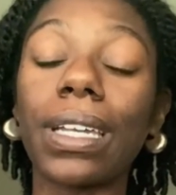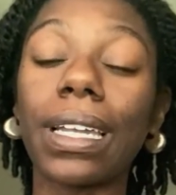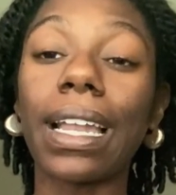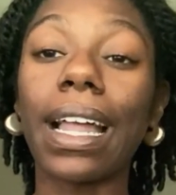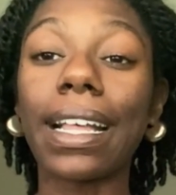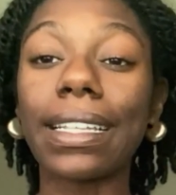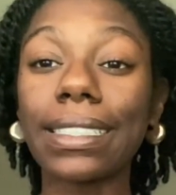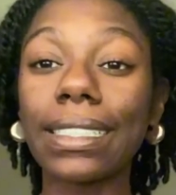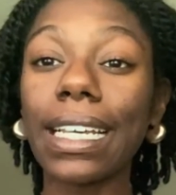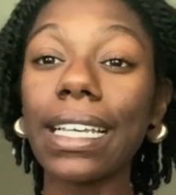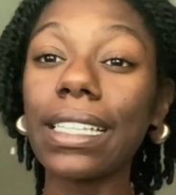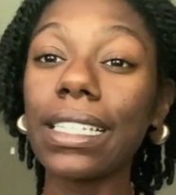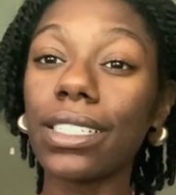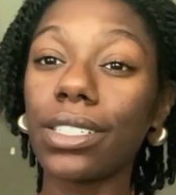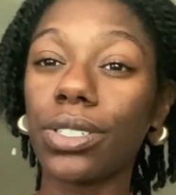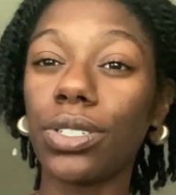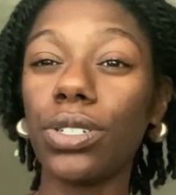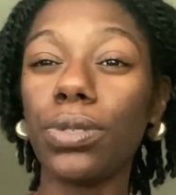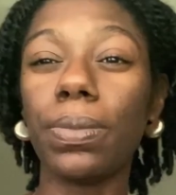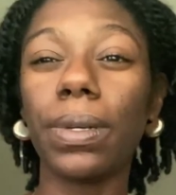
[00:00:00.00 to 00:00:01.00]
And I say this
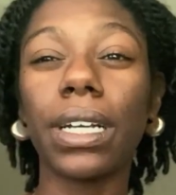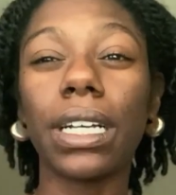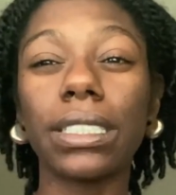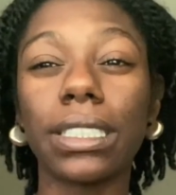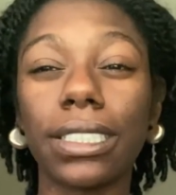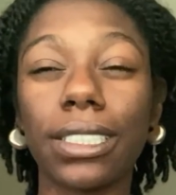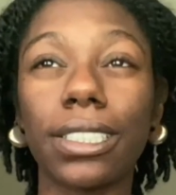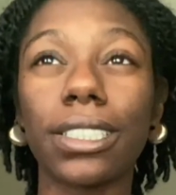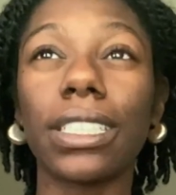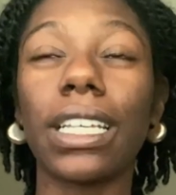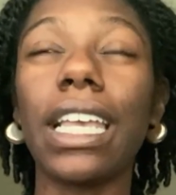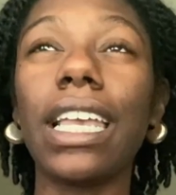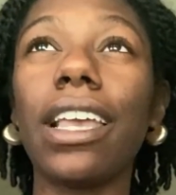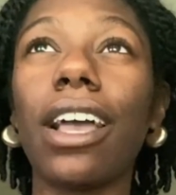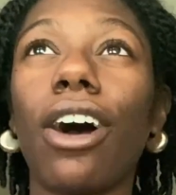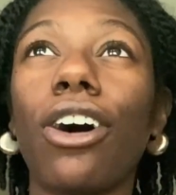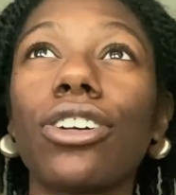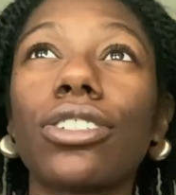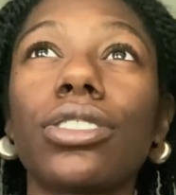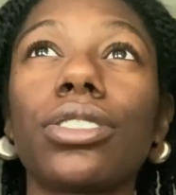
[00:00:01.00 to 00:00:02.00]
too because it
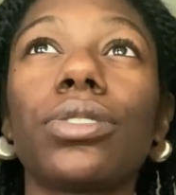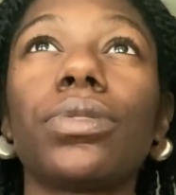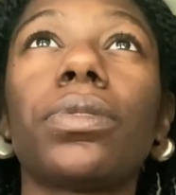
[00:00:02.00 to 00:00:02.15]
also